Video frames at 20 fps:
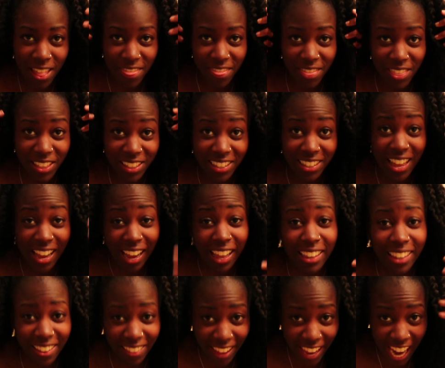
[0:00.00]

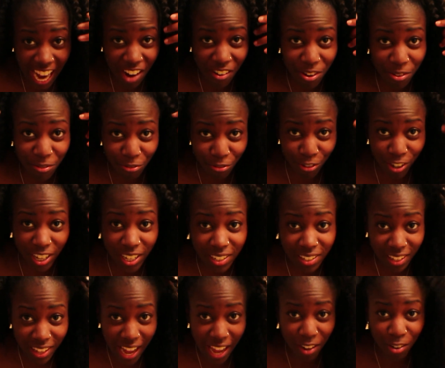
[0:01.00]
Luckily the hair in
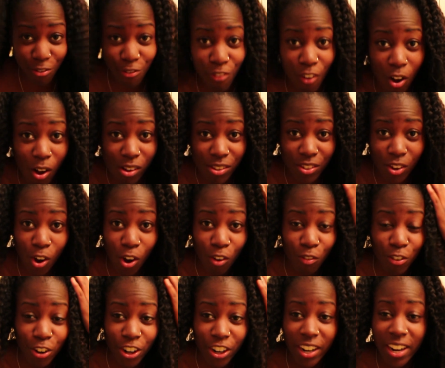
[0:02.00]
front kind of falls
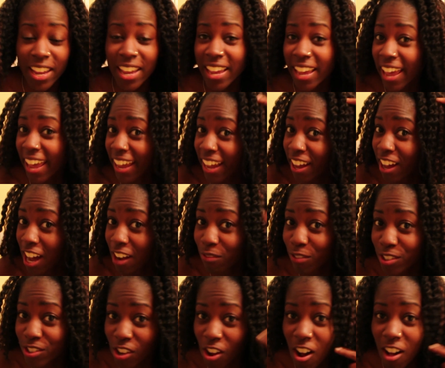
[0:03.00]
over and
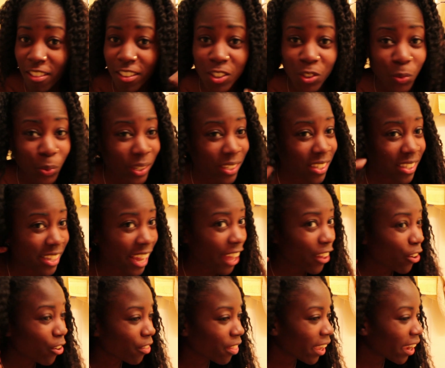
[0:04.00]
covers all the twists
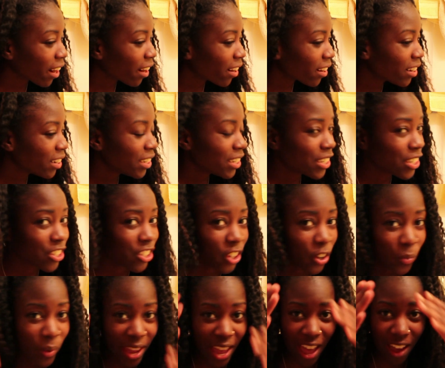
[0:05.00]
that are there. So
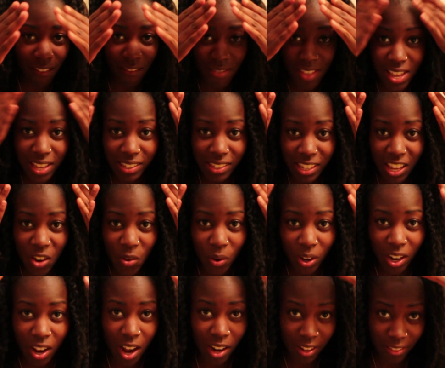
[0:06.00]
we have this
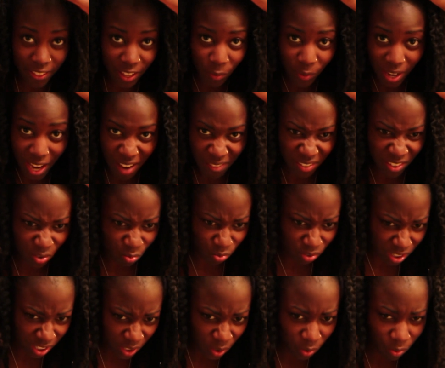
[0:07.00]
going on and then we have this
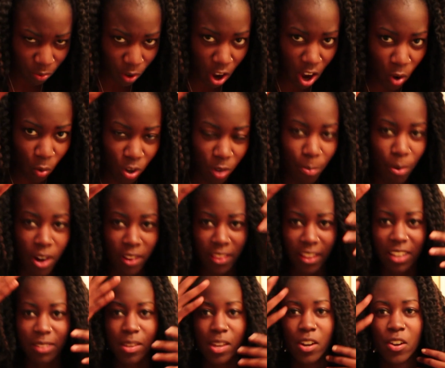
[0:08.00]
really awkward part
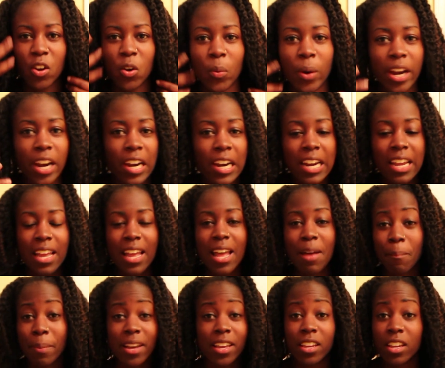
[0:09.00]
that comes out of nowhere.
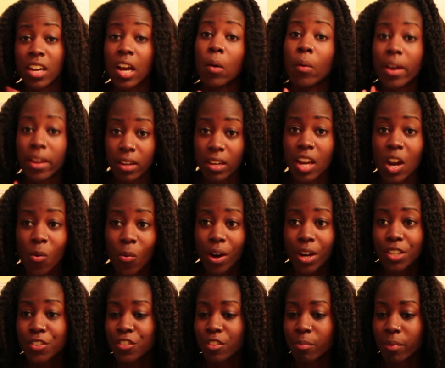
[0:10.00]
But you know what? It
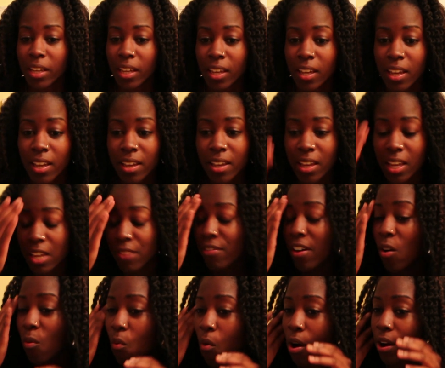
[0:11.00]
works for me. If
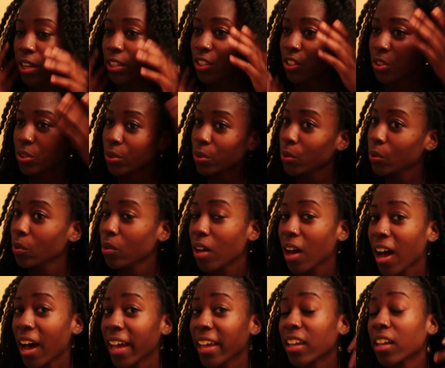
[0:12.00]
I wanted to,
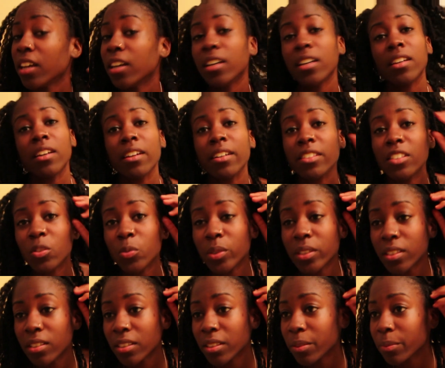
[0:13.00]
I could
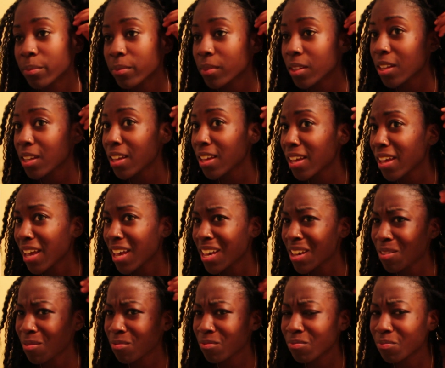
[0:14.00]
untwist them
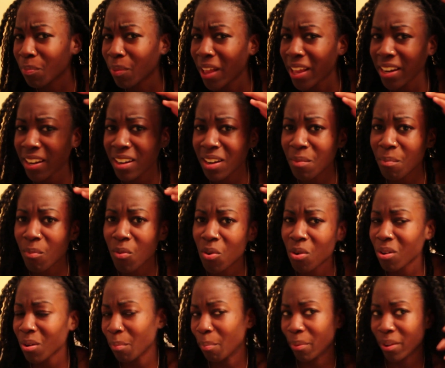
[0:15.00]
and blend it in
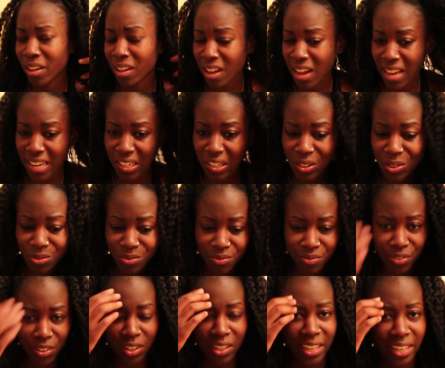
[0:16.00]
more, but I don't
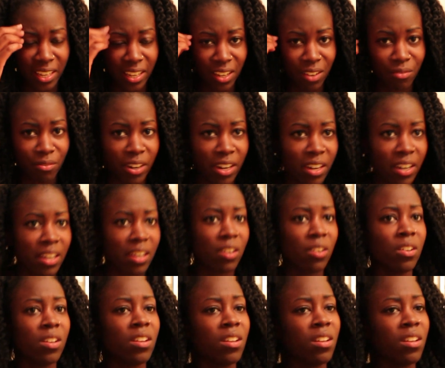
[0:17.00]
feel like it right now.